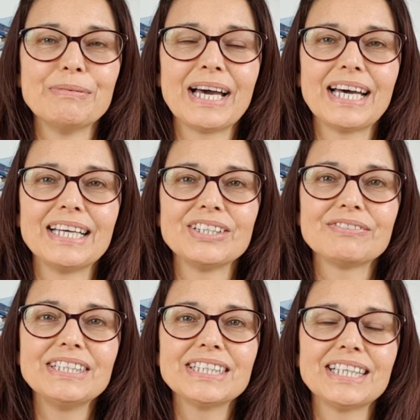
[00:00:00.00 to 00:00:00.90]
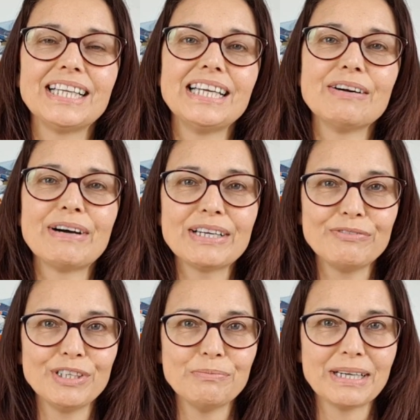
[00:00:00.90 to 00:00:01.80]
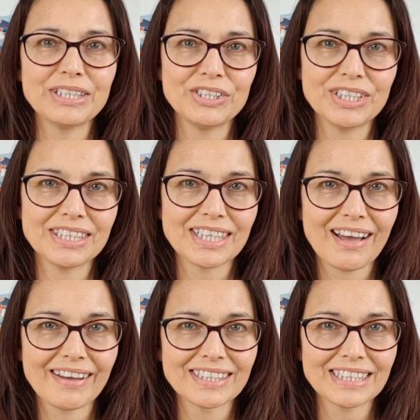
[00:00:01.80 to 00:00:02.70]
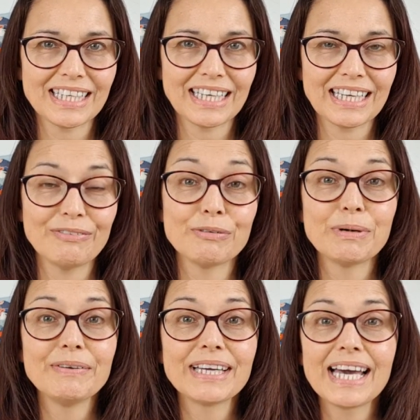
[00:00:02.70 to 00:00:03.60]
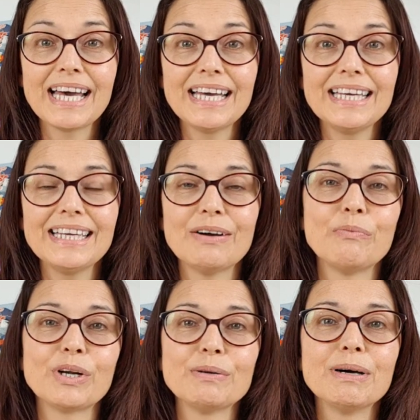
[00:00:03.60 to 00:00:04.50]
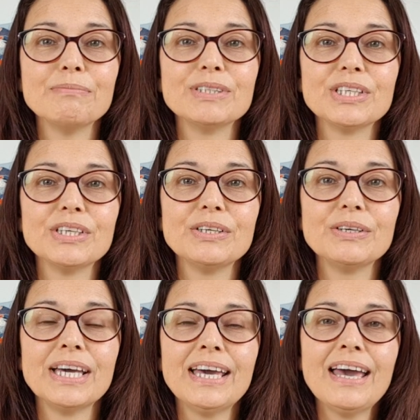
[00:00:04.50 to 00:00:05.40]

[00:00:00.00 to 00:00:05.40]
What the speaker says: and recently I've had a few messages asking if I'm okay and what I'm up to.